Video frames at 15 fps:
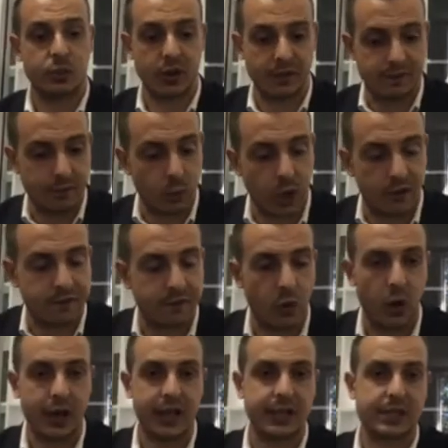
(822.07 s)
we've got
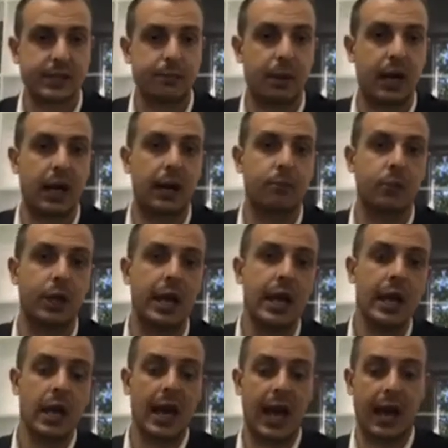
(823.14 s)
finance department,
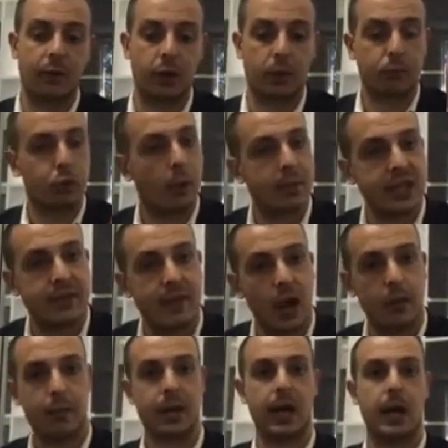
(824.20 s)
we've got property
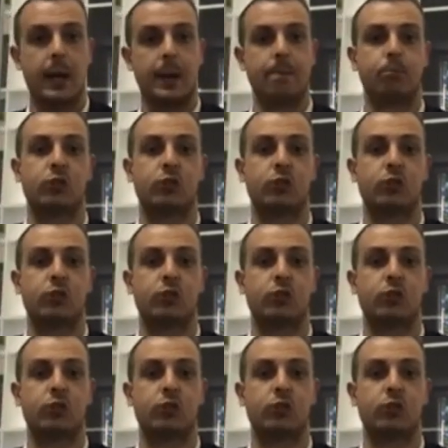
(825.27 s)
development arm.